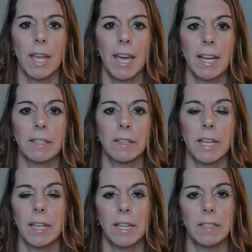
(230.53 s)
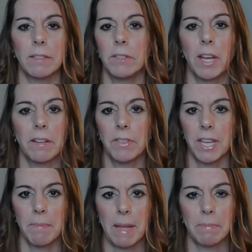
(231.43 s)
None of
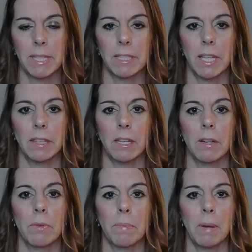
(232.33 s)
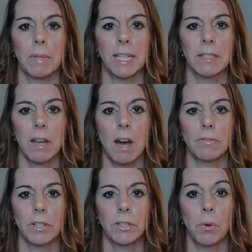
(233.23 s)
the amendments that the Republicans
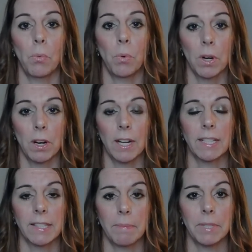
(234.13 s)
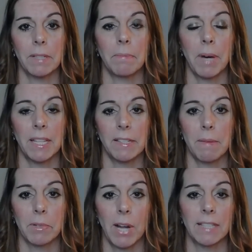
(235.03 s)
offered were accepted by the
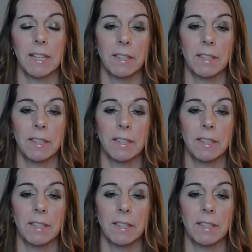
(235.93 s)
Democrats,